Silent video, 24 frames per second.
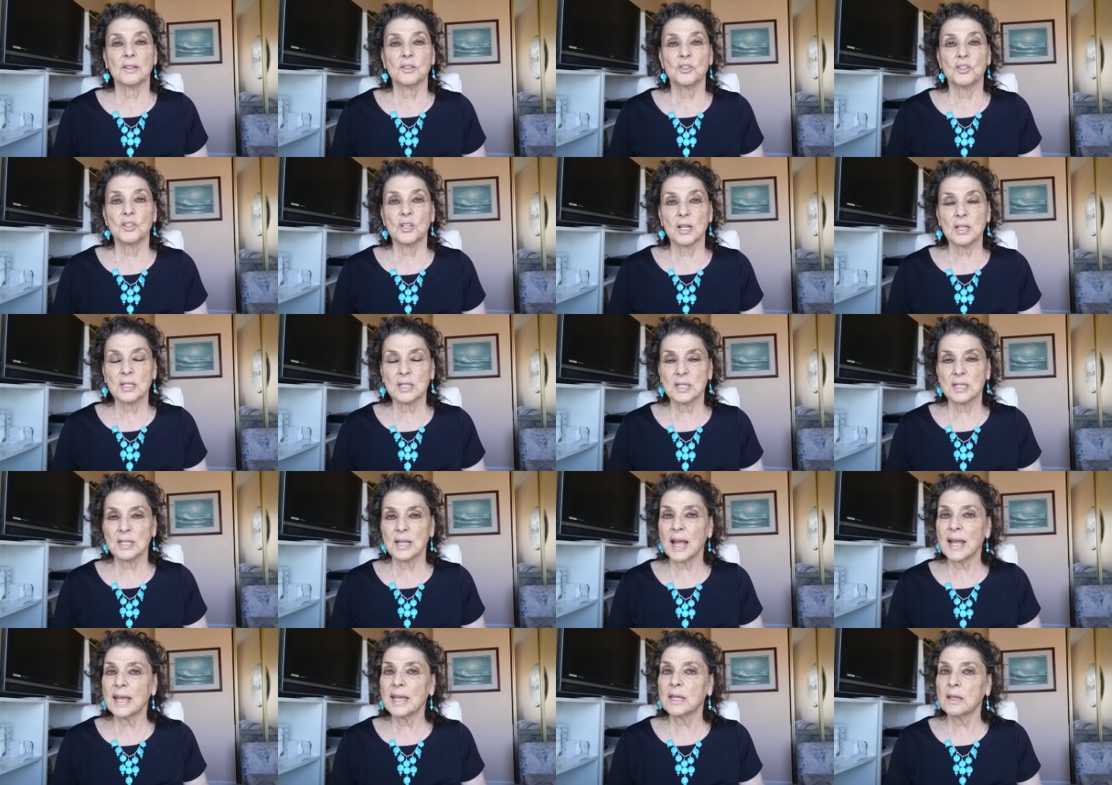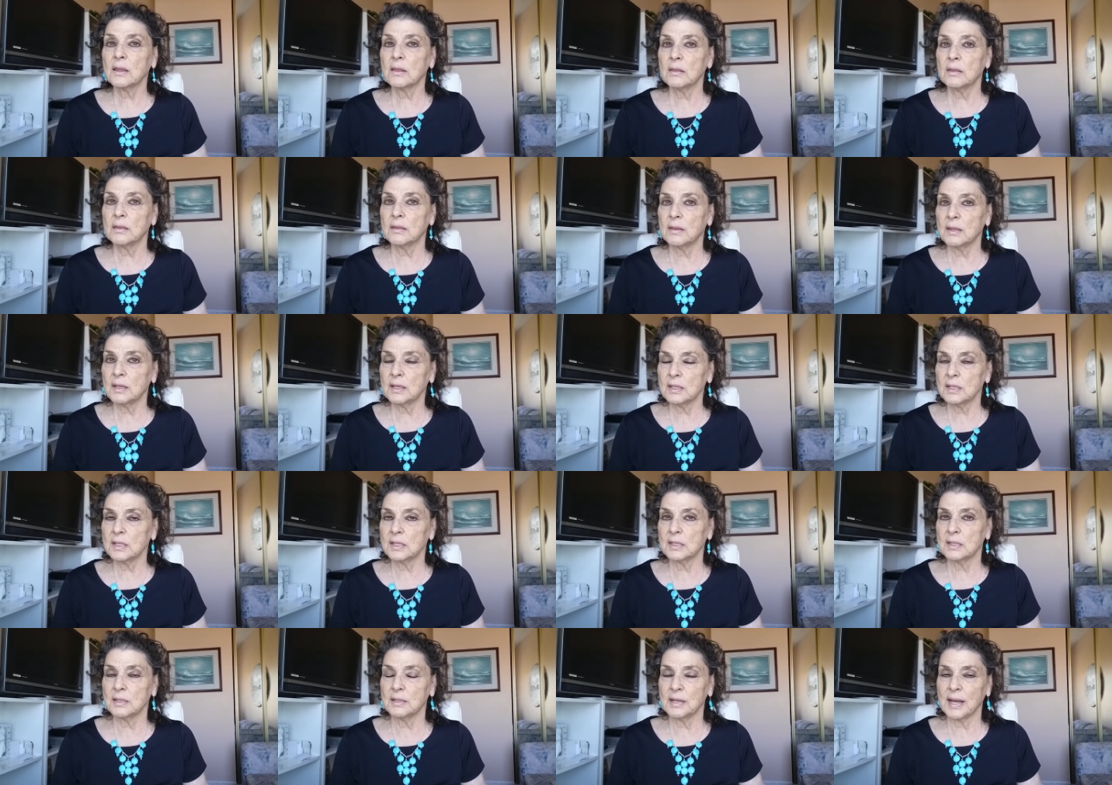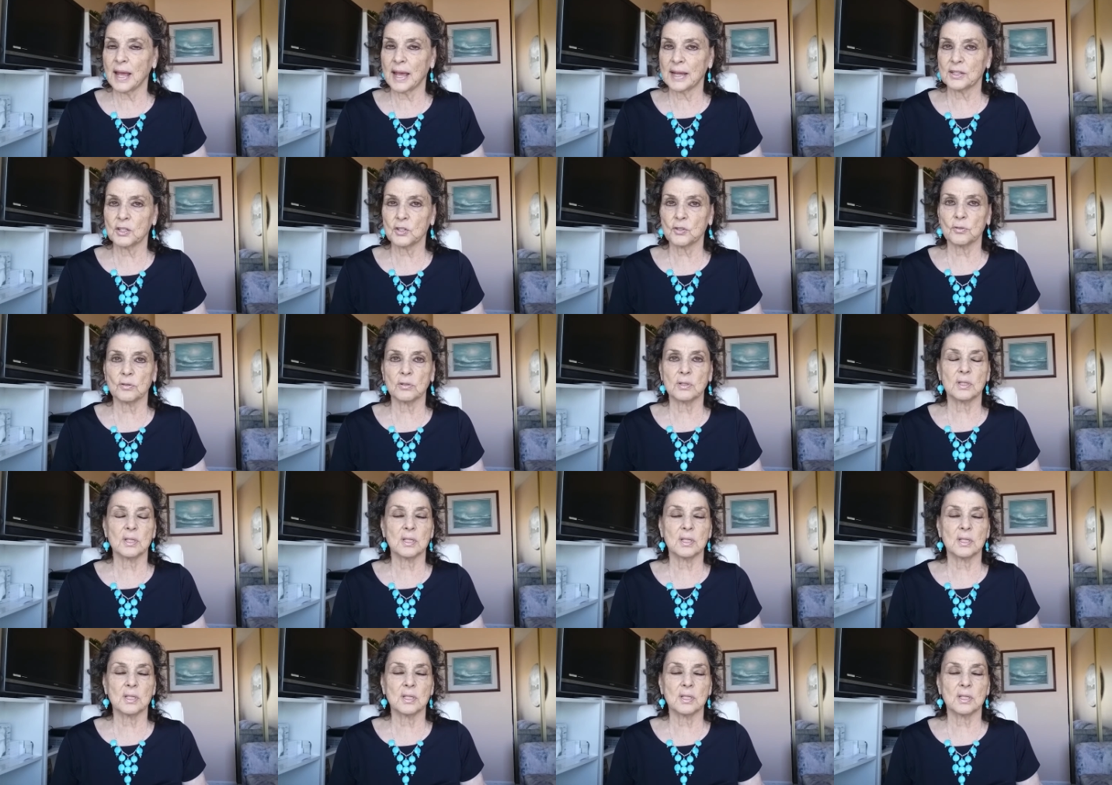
just like this natural